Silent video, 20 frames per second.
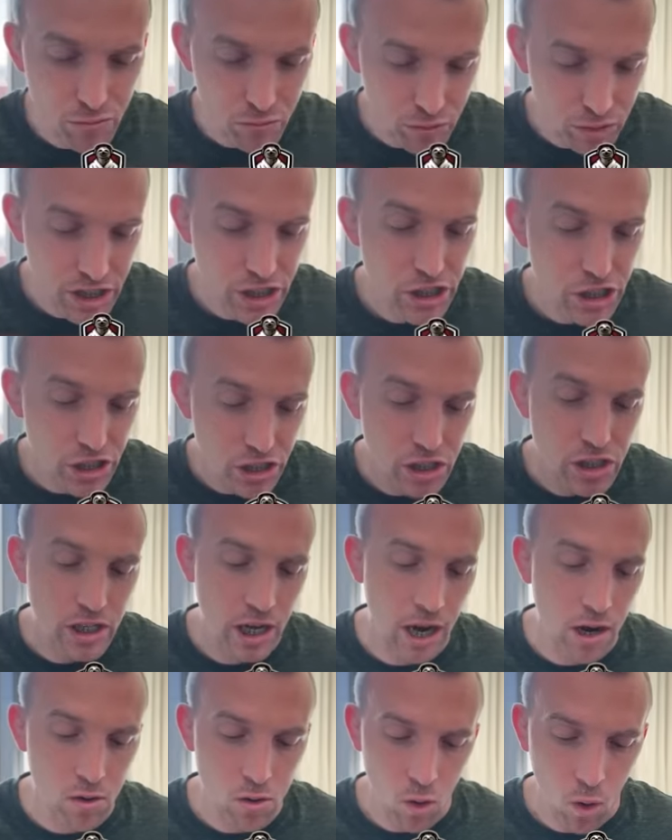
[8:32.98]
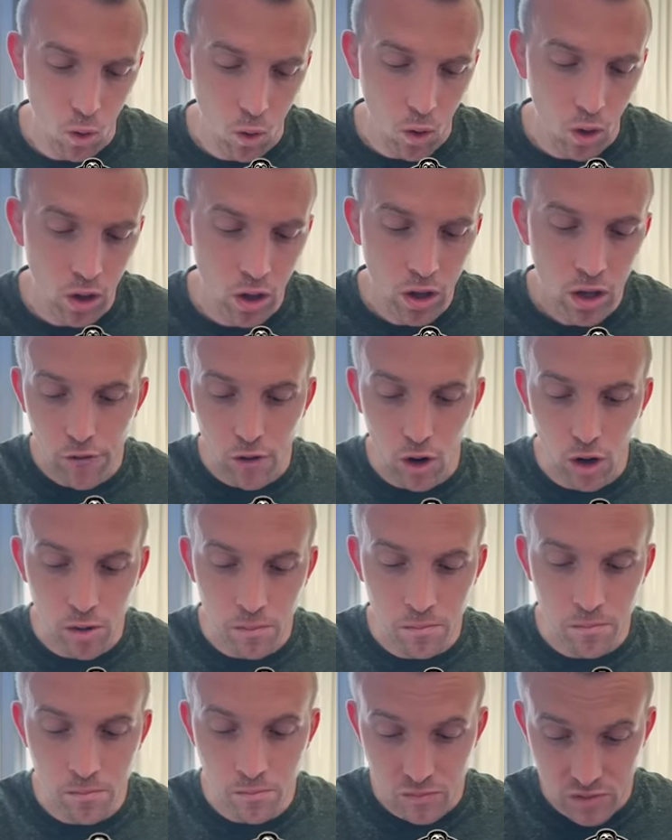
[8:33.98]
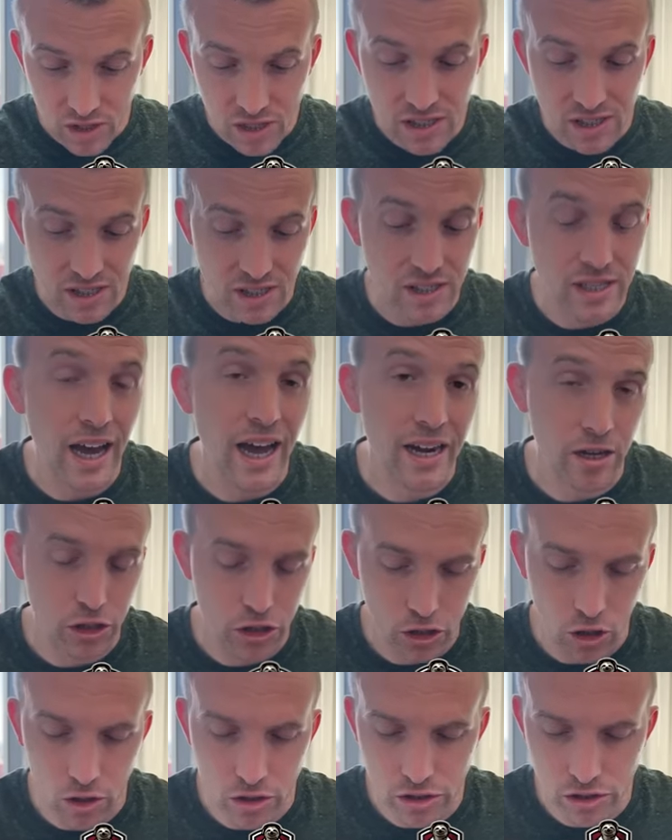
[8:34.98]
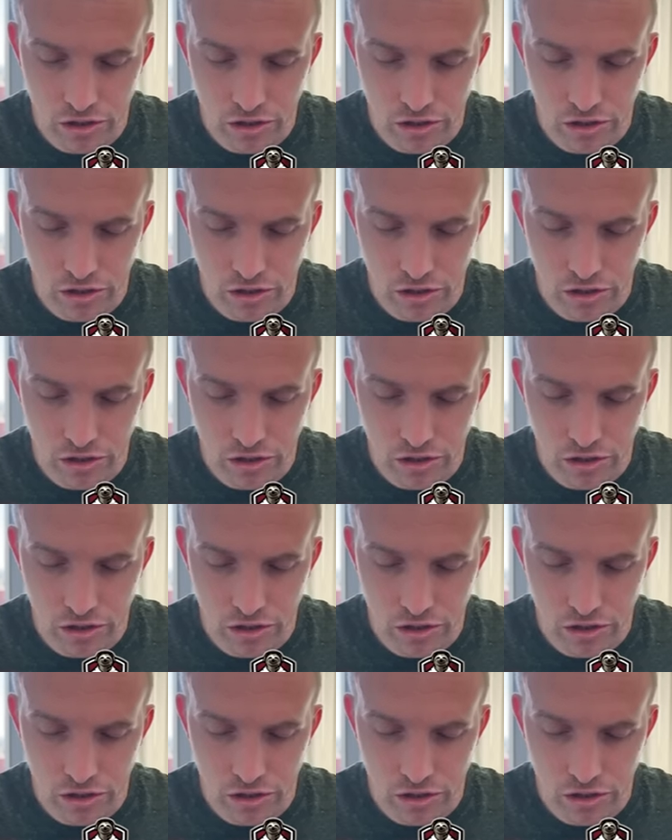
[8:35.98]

reach the town hall from this scattershot